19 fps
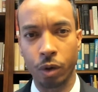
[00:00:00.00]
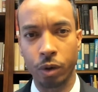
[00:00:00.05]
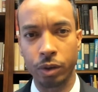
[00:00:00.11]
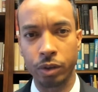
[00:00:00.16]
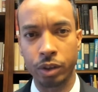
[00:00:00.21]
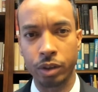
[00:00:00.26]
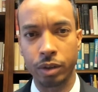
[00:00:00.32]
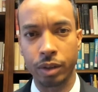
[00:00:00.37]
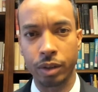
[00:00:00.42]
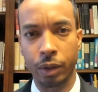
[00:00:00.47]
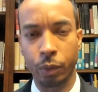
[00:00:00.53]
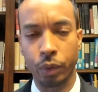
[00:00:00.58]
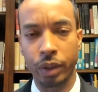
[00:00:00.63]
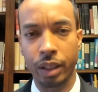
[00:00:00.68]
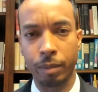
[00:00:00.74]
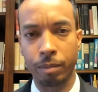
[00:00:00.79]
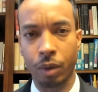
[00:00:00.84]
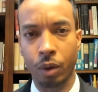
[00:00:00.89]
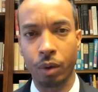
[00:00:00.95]
words. They're
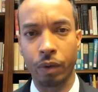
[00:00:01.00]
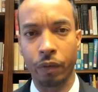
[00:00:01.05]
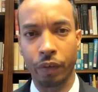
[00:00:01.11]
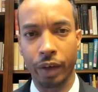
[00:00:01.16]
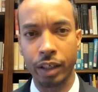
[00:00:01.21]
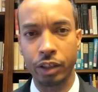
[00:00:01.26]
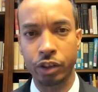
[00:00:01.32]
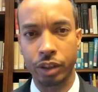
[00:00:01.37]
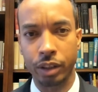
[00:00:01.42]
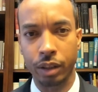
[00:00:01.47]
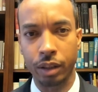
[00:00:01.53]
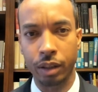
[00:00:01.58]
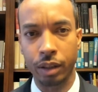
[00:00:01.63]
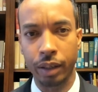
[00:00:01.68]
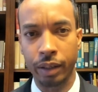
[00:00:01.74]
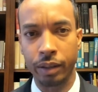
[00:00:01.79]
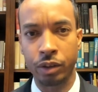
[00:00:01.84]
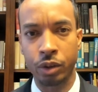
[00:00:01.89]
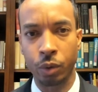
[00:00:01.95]
reading motivation
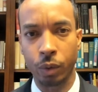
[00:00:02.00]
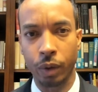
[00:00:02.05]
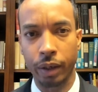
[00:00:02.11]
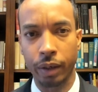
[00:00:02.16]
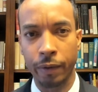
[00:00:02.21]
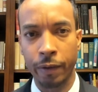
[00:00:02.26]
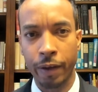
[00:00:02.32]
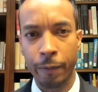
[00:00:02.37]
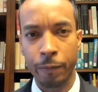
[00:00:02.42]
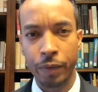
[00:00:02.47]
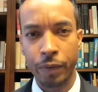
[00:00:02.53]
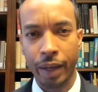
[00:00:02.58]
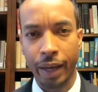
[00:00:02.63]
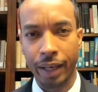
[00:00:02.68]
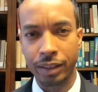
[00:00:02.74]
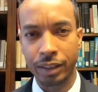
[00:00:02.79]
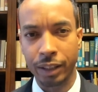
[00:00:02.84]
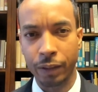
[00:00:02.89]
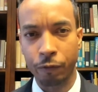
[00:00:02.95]
into it,
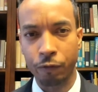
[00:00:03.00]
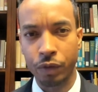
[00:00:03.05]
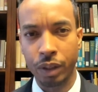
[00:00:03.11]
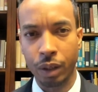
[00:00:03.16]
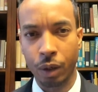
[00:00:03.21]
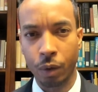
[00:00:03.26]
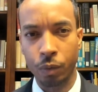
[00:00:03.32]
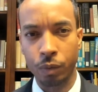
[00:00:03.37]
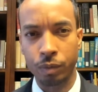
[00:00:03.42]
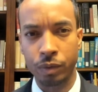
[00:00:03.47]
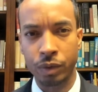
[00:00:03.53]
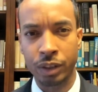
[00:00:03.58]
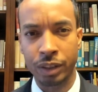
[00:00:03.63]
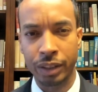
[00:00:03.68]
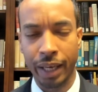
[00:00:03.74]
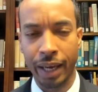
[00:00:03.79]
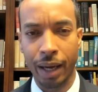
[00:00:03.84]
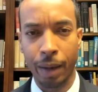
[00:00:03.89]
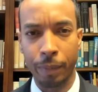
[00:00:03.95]
as if,
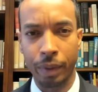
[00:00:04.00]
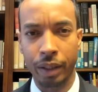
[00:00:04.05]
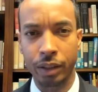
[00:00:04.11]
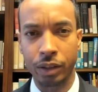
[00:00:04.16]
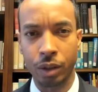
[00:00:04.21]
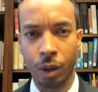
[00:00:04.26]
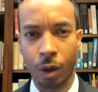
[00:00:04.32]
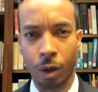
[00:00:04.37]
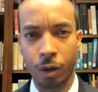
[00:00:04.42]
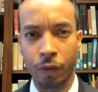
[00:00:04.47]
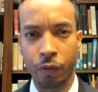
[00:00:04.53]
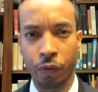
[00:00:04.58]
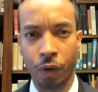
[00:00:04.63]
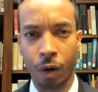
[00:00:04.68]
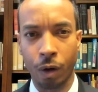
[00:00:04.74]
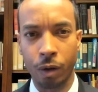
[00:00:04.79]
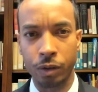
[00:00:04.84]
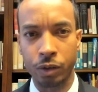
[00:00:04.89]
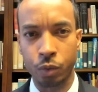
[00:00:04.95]
Sam in his heart of
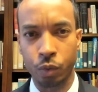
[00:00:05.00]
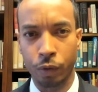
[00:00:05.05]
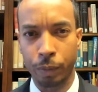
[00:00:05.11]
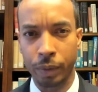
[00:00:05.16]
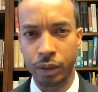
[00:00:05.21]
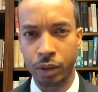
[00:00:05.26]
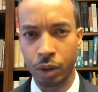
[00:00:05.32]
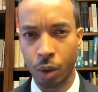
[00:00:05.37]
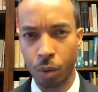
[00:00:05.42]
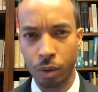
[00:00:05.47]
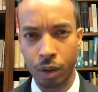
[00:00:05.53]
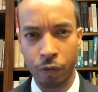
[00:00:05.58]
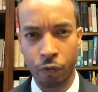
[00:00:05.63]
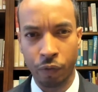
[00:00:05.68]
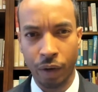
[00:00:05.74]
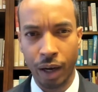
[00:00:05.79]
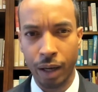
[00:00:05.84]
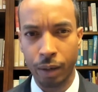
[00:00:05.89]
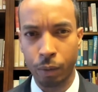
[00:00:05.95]
hearts would have been totally
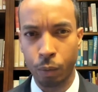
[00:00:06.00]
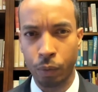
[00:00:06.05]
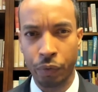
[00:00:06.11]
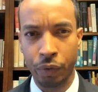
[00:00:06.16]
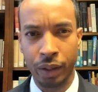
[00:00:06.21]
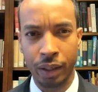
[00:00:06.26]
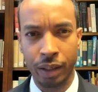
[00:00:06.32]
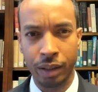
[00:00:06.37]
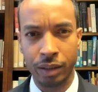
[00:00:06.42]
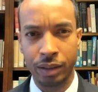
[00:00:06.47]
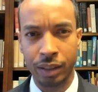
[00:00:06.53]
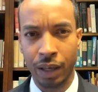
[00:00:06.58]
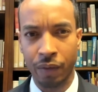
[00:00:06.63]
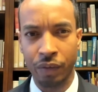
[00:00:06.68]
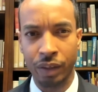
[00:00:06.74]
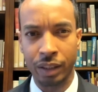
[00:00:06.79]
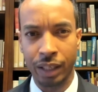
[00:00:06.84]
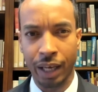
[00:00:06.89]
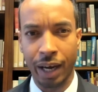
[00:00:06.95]
fine with kids
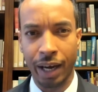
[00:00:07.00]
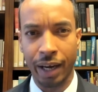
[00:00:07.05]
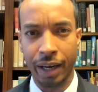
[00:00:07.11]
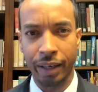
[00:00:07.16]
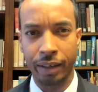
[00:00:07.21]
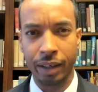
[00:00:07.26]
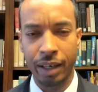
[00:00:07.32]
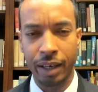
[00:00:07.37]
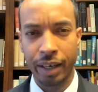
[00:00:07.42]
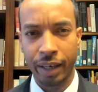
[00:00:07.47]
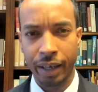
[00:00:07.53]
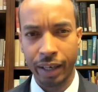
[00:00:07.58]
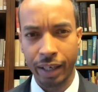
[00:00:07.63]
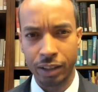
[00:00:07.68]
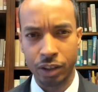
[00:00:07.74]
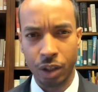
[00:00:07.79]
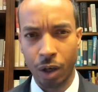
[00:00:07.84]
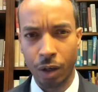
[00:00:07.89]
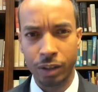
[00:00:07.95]
having died
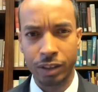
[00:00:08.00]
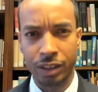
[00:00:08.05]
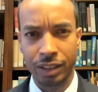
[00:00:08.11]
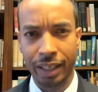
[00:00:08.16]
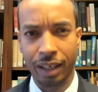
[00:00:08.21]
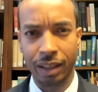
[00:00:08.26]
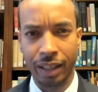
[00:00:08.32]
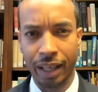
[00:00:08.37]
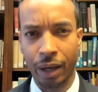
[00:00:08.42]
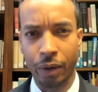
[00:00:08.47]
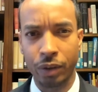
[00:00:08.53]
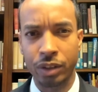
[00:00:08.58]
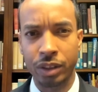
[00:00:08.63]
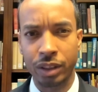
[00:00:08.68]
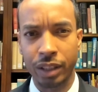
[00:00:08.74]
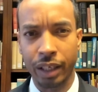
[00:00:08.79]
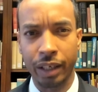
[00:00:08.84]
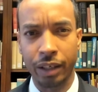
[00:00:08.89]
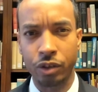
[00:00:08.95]
as long as that allowed
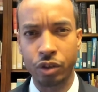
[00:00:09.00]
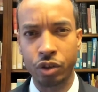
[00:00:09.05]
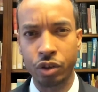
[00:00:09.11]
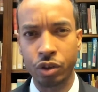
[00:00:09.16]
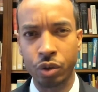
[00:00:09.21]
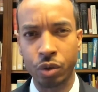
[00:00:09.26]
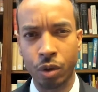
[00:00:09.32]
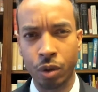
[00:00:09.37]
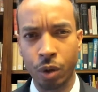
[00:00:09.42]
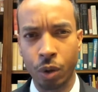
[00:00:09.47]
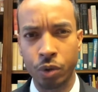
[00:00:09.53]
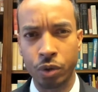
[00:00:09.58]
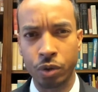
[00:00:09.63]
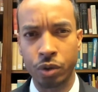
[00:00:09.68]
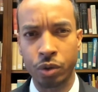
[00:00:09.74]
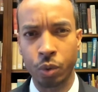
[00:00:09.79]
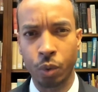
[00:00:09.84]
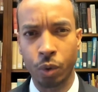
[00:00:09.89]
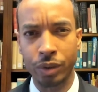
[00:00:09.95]
us to inch
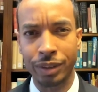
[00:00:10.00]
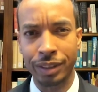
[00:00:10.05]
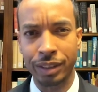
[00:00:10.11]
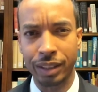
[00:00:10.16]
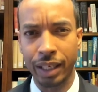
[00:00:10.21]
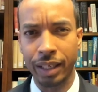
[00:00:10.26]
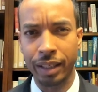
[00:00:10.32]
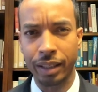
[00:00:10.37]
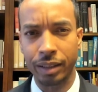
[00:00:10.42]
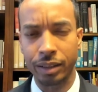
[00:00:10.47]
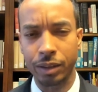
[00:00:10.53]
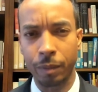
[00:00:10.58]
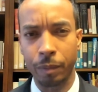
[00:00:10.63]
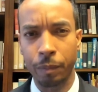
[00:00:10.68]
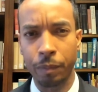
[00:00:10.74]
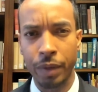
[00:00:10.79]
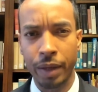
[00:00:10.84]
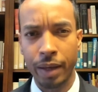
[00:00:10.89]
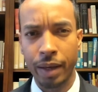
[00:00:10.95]
closer towards statism.